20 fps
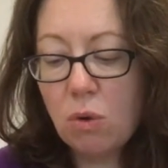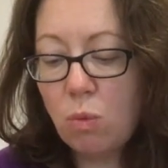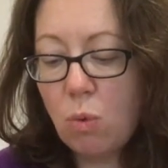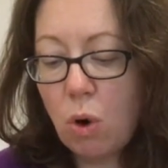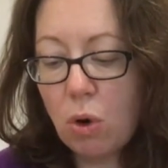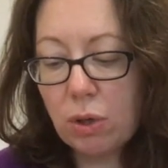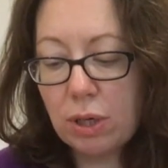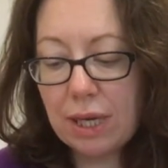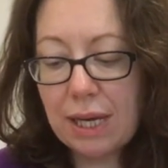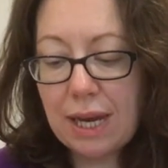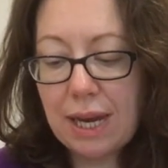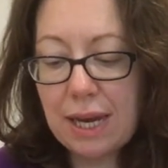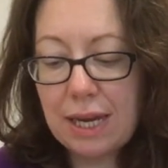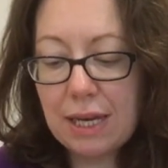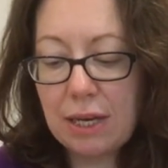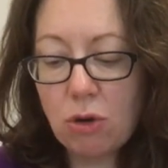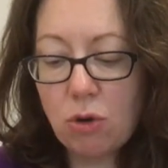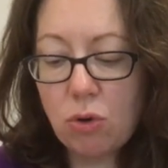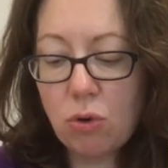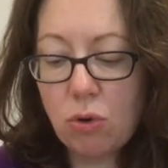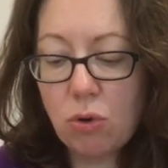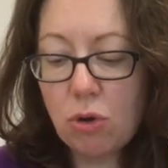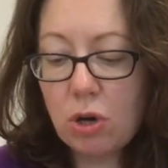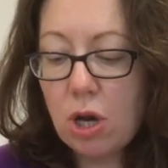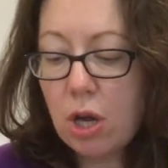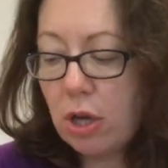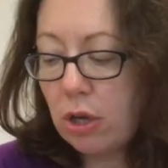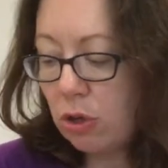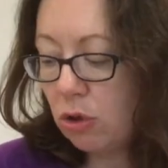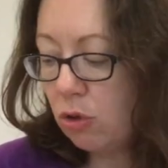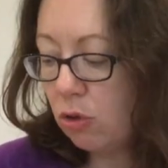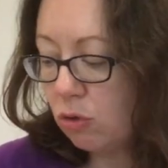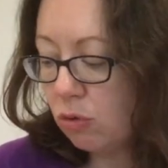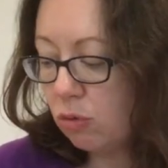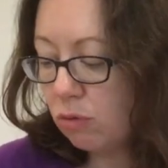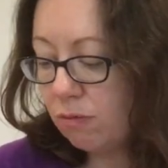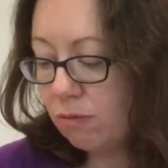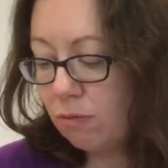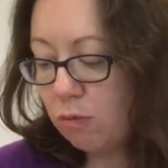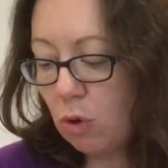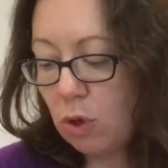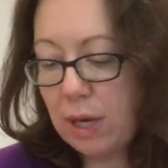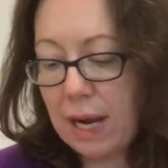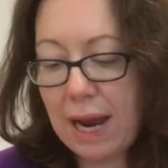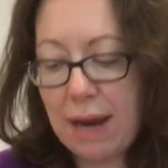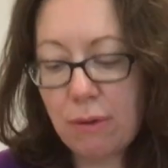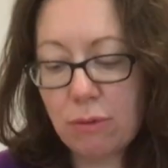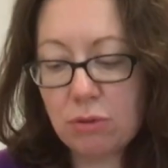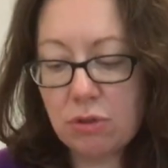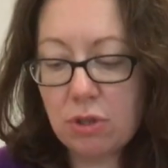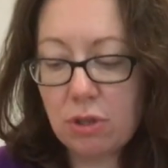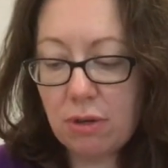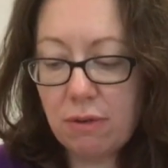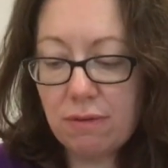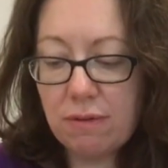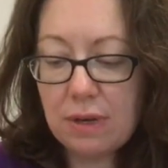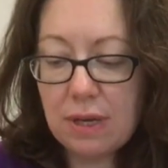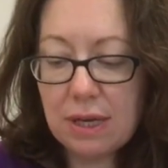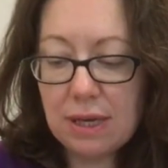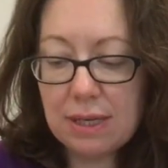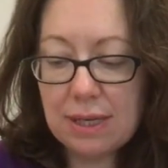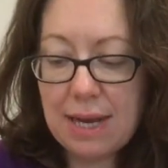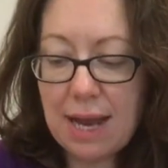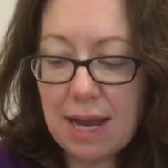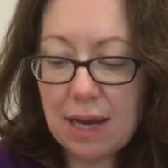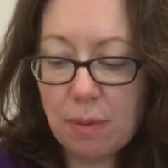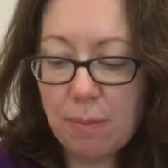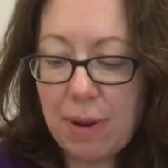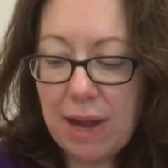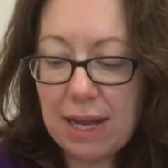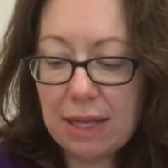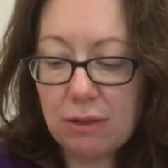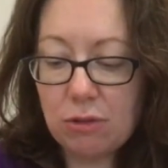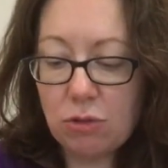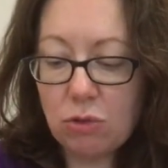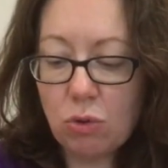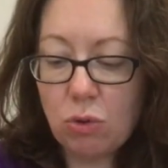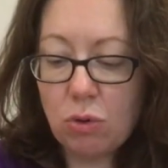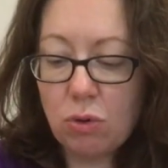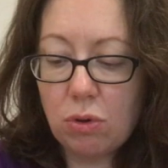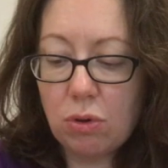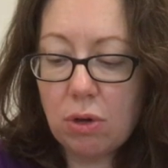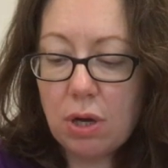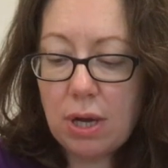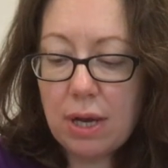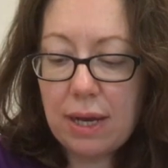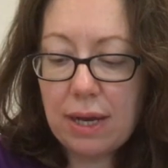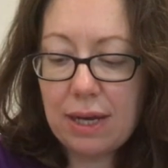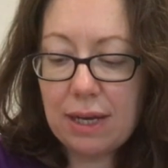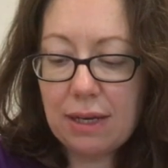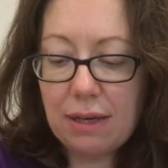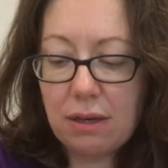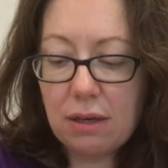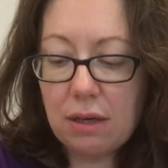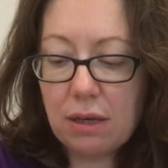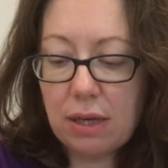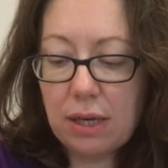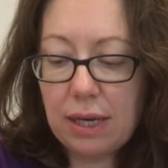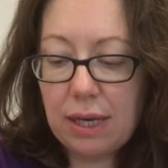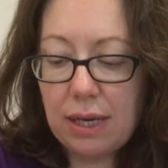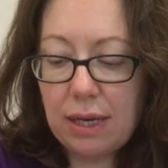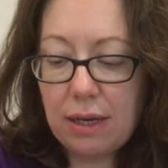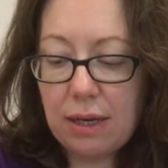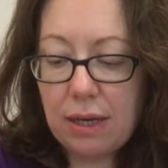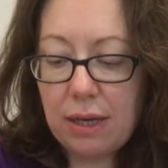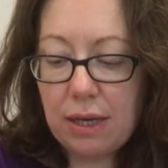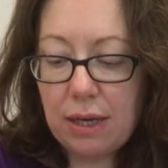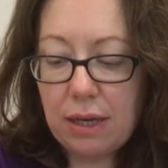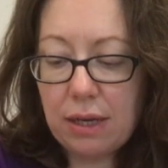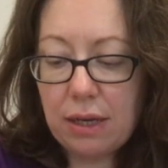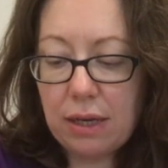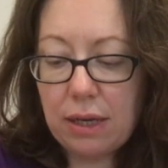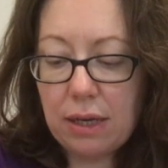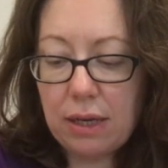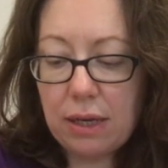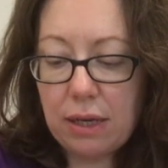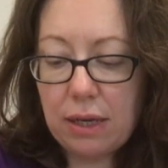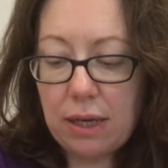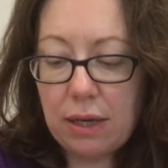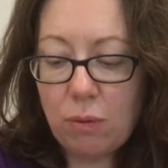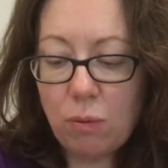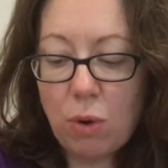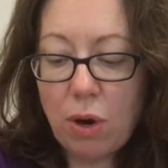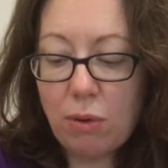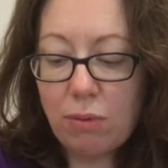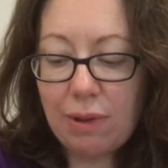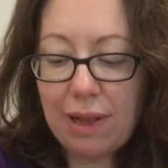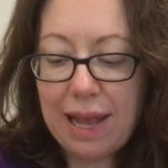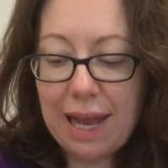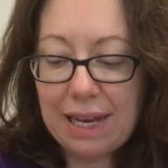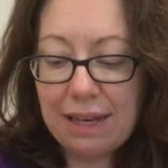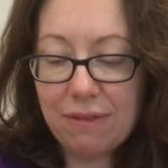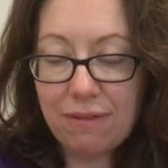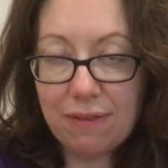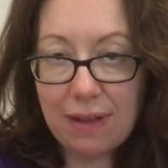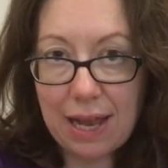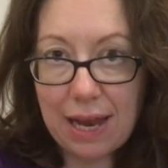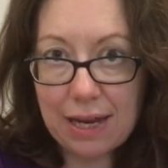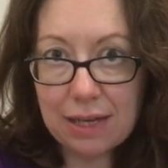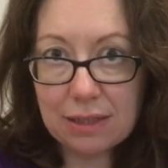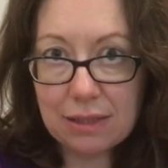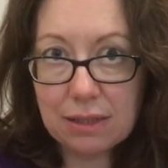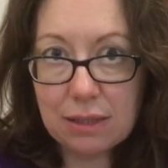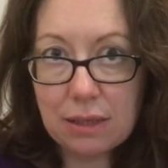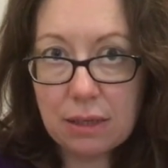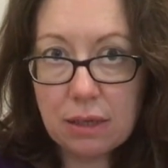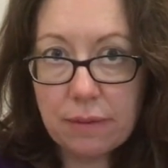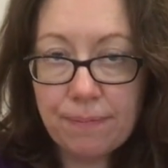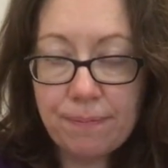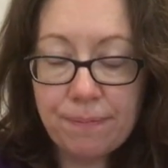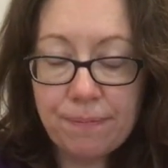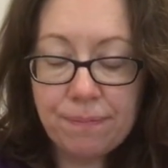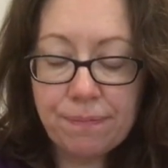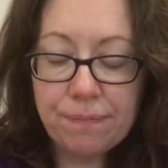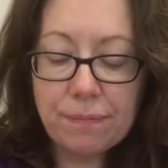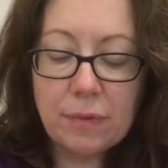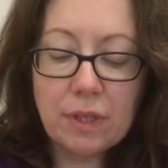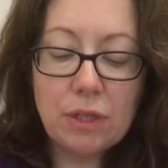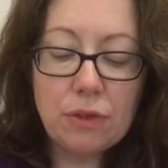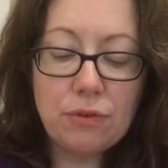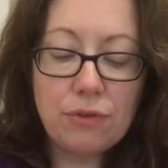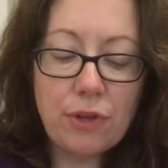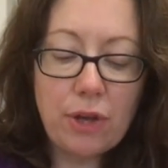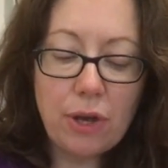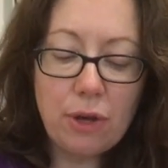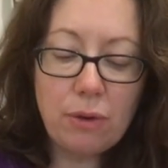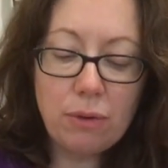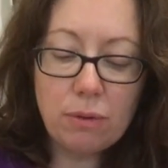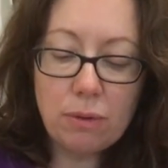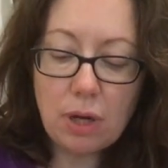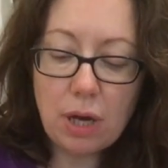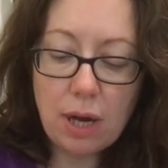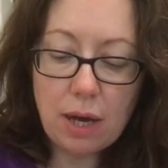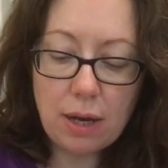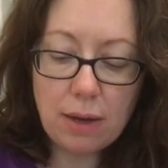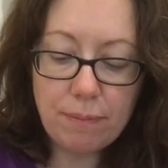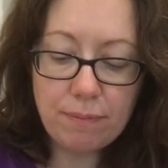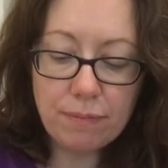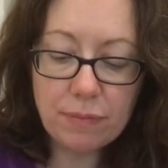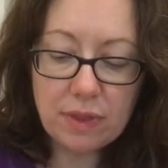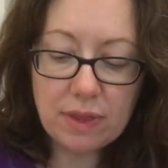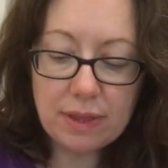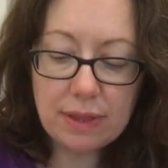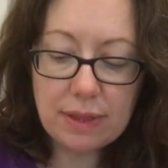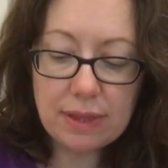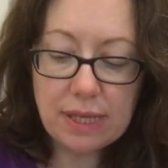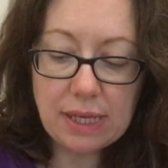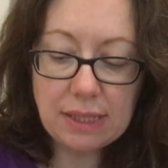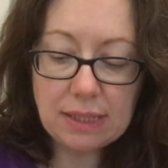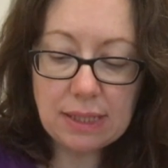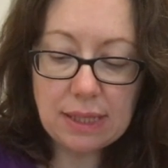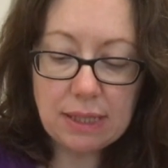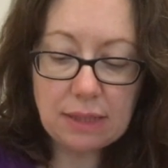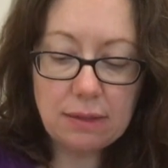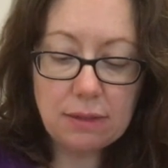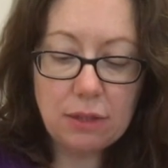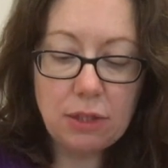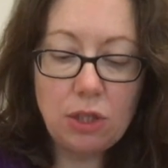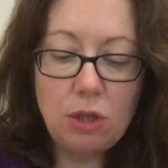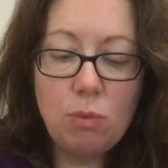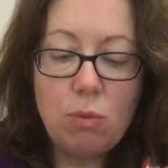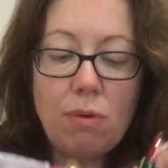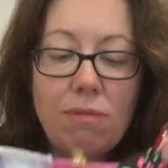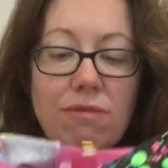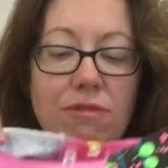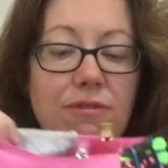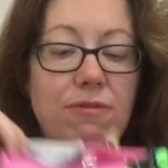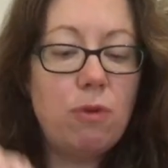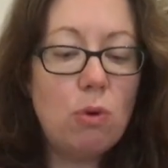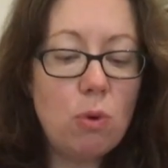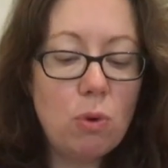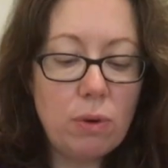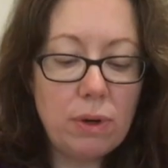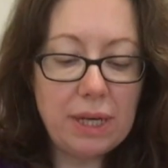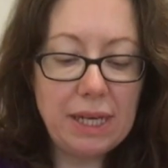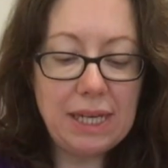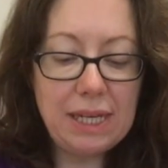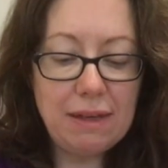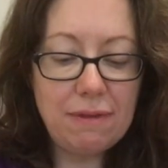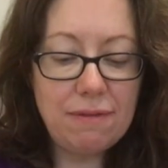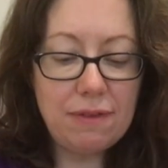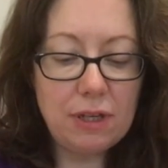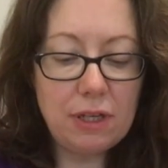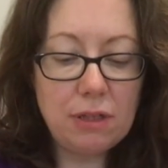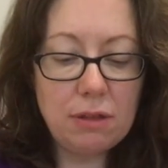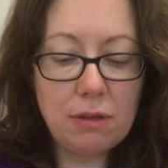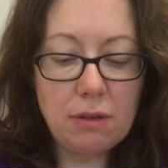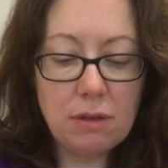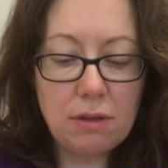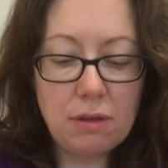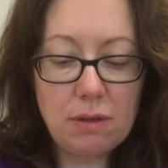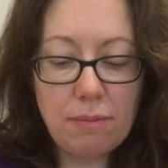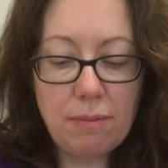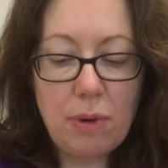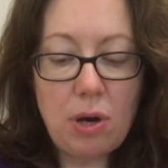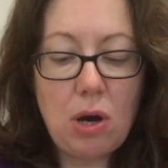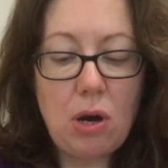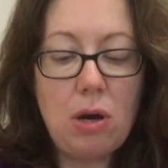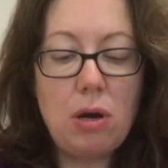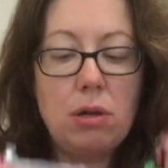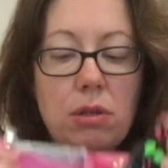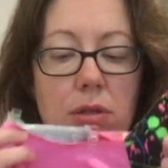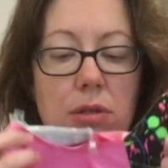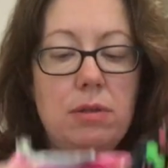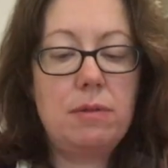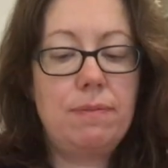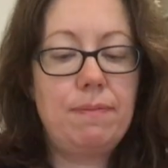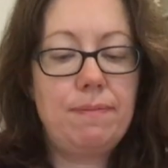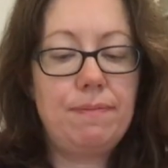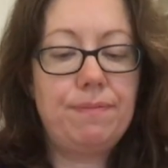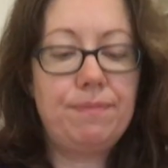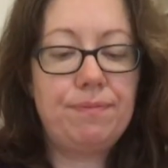wonky, or you'll run out of neckband, or it won't lay flat. So you want 4 even parts.